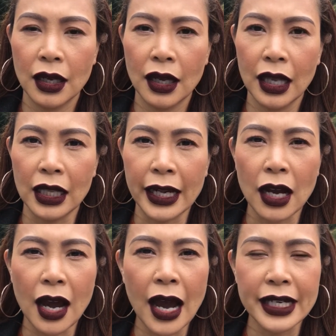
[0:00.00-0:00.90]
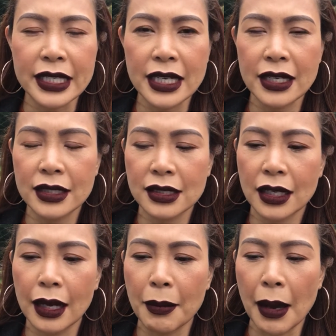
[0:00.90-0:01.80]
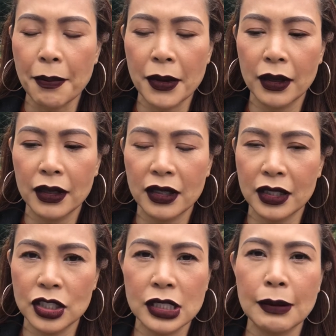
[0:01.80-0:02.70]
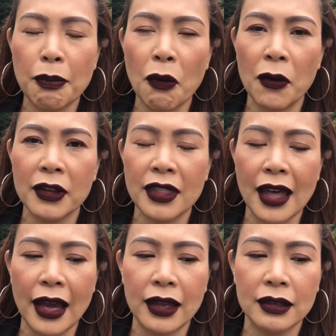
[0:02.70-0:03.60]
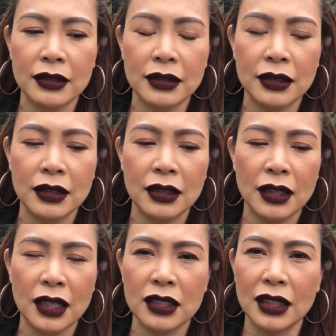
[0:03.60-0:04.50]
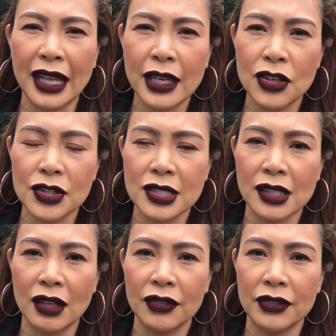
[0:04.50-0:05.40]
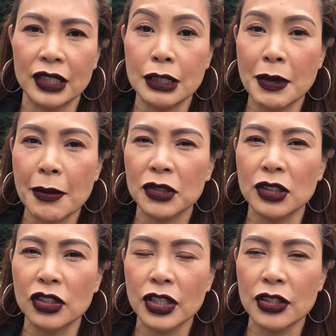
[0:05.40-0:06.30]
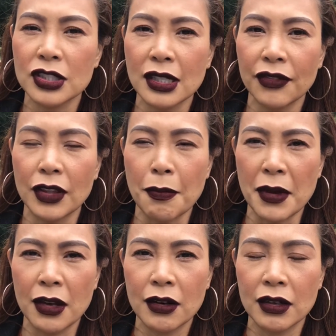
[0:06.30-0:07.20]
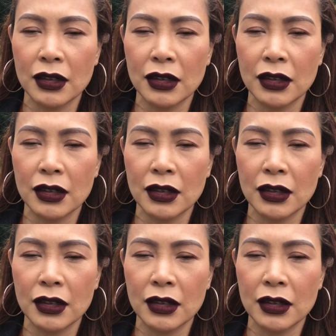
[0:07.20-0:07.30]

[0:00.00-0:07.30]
And like ideas come up to support that, to like yourself, and to be able to look at yourself in the mirror